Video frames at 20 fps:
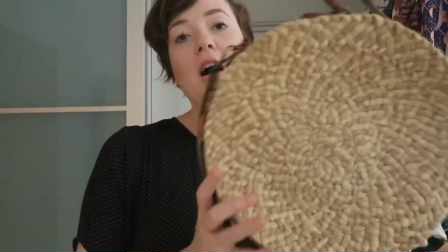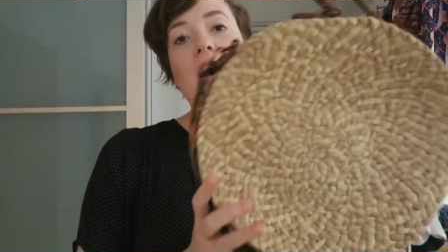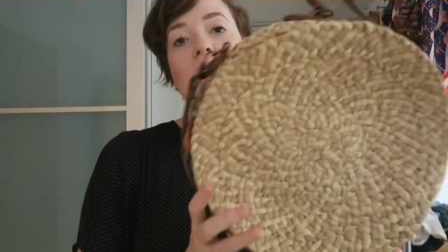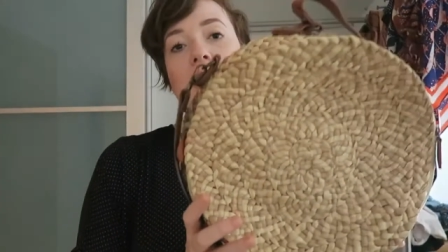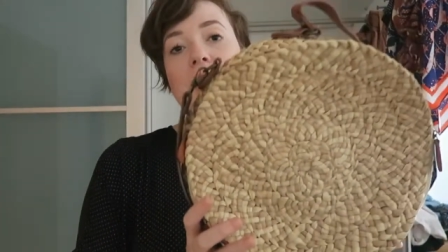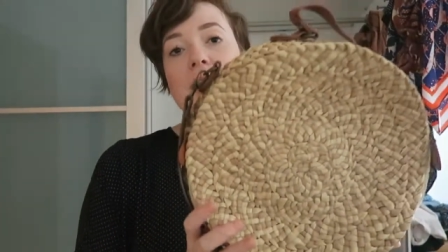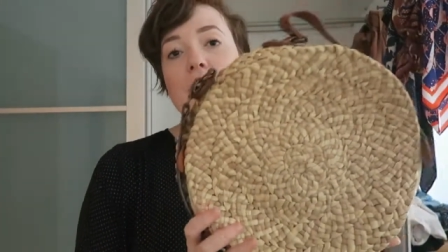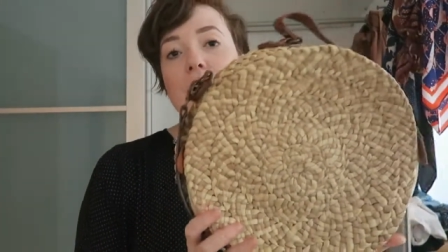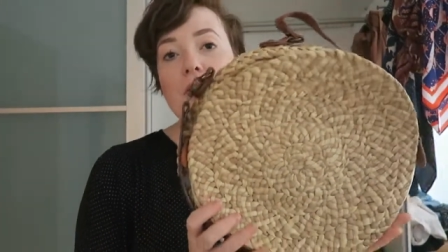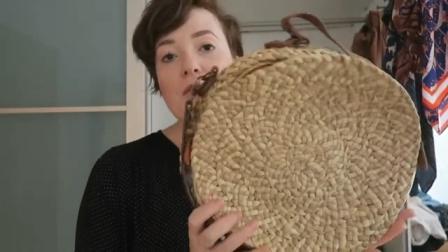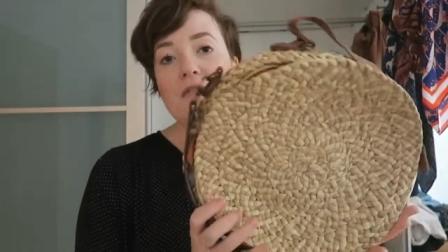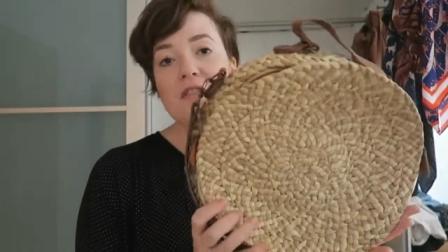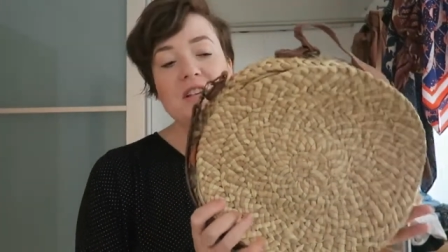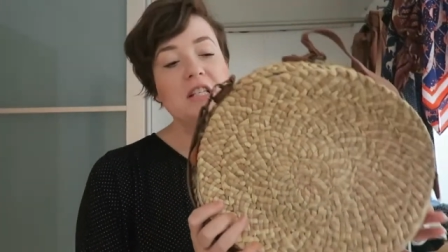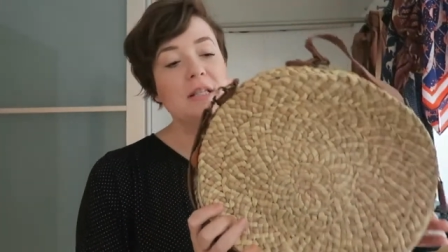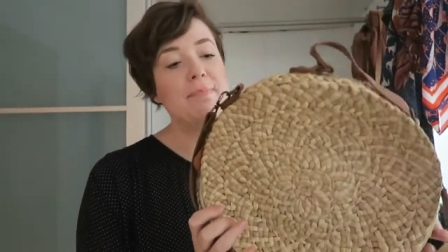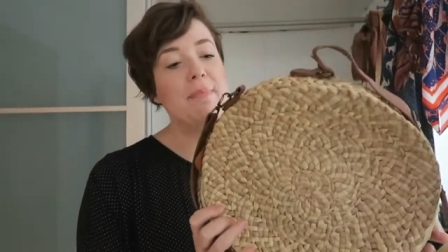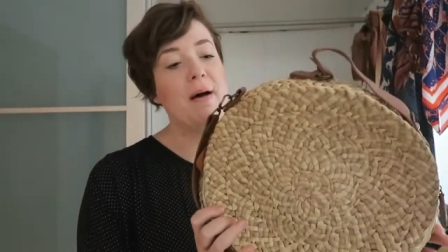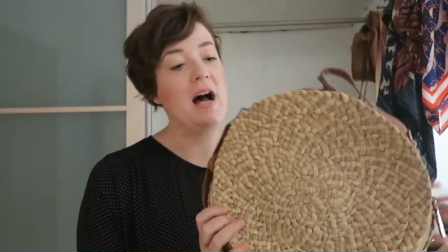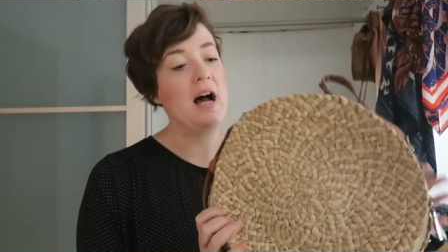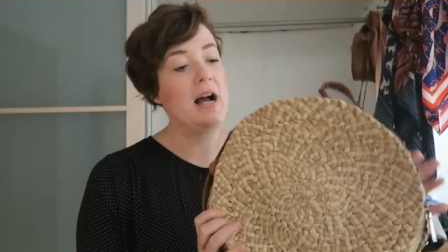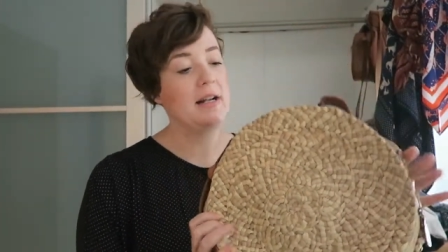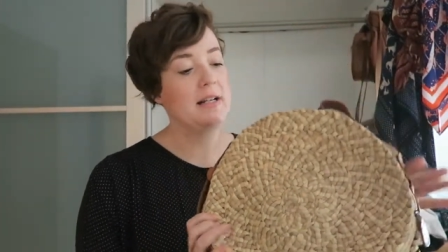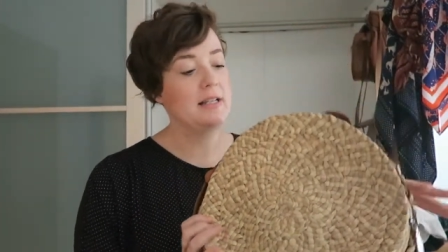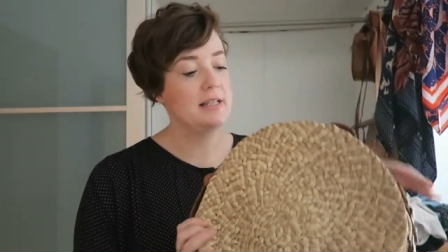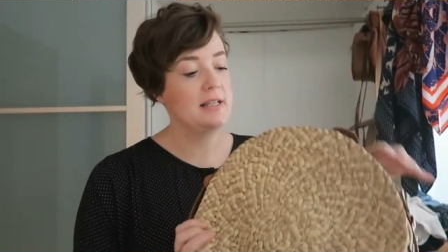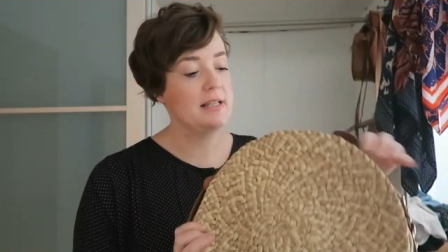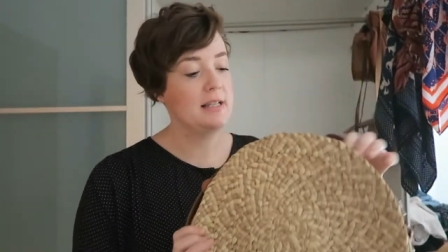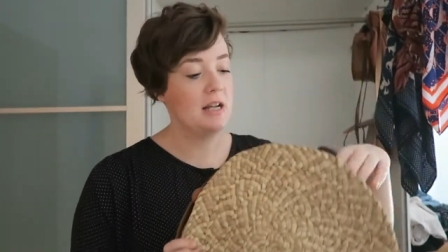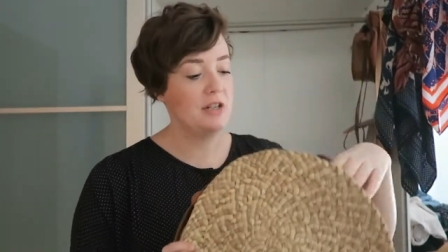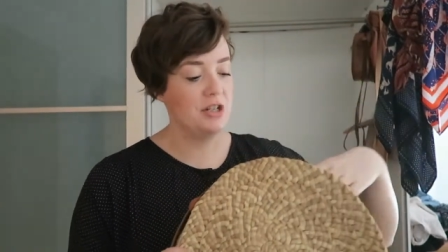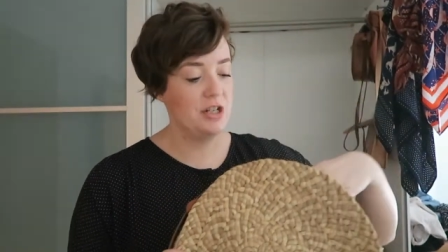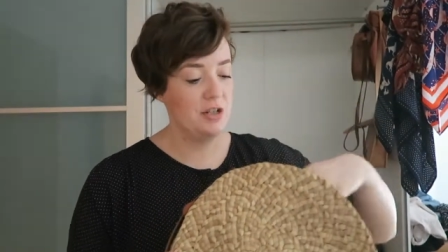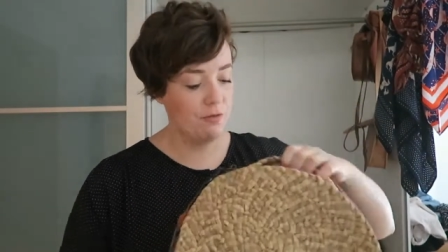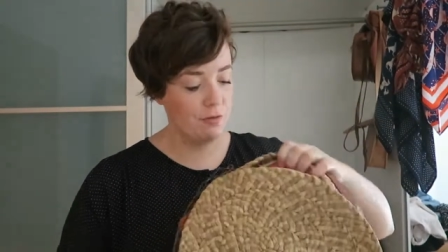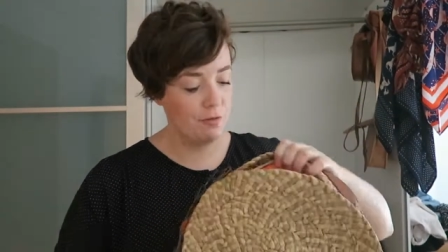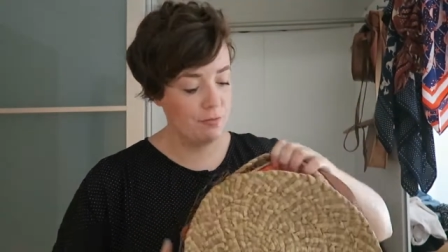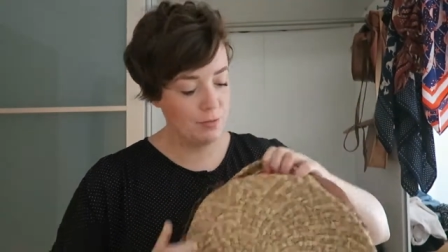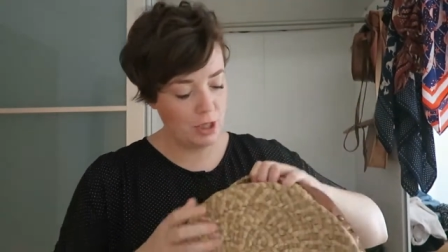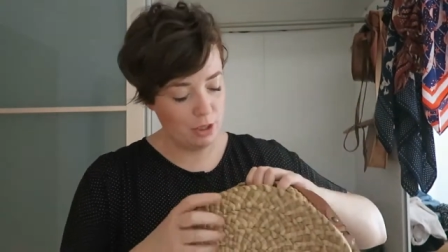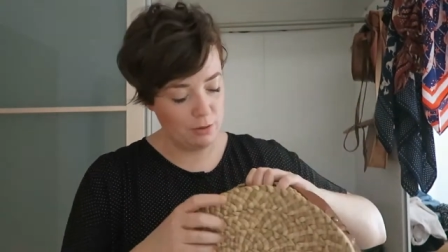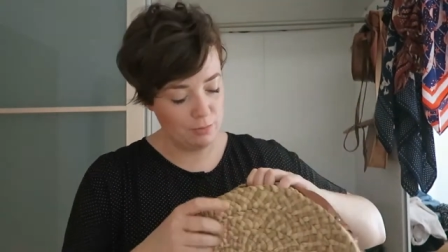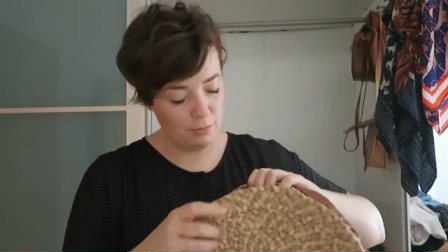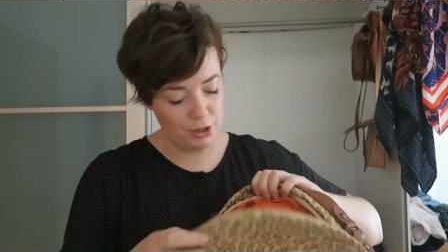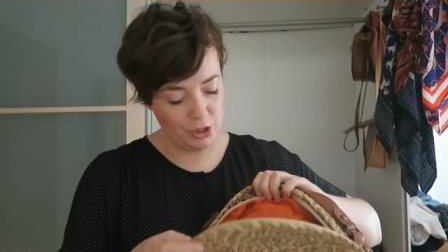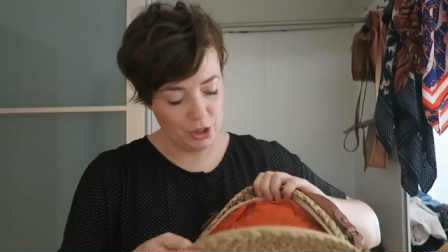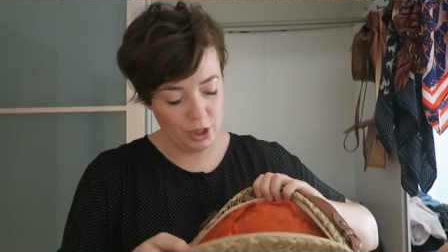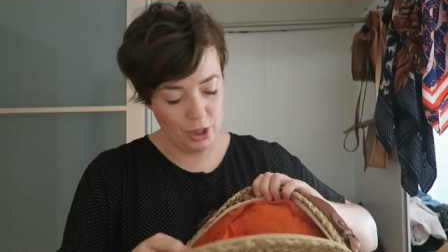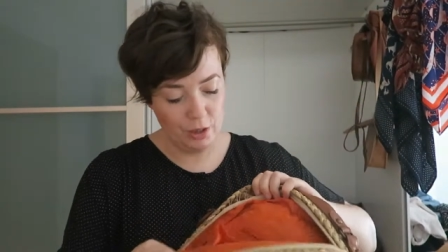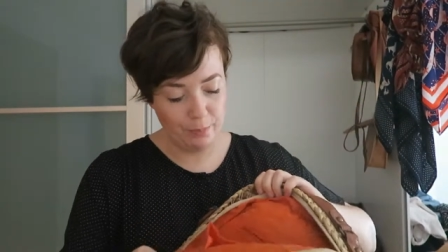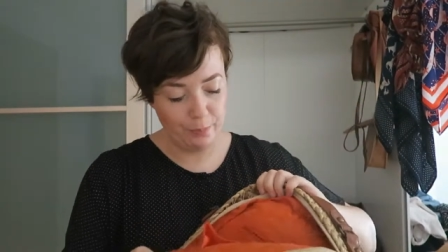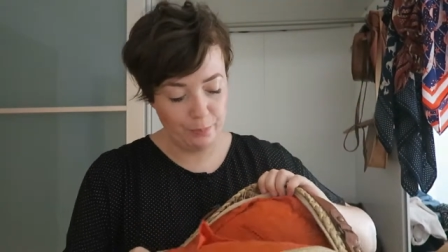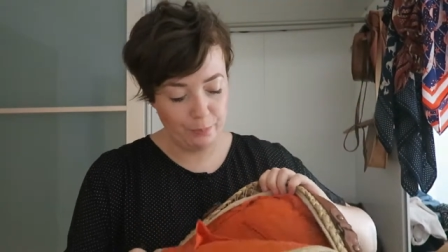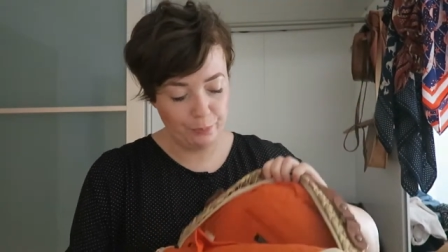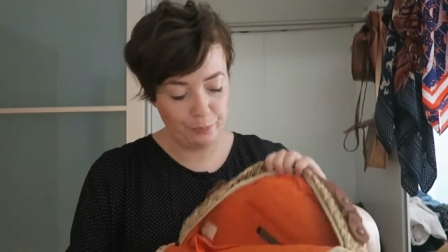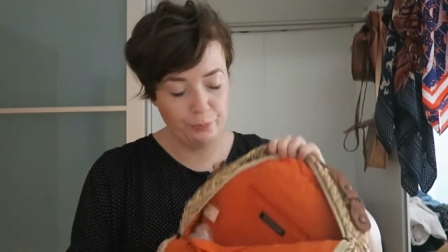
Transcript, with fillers: I got this bag. This is actually from Topshop.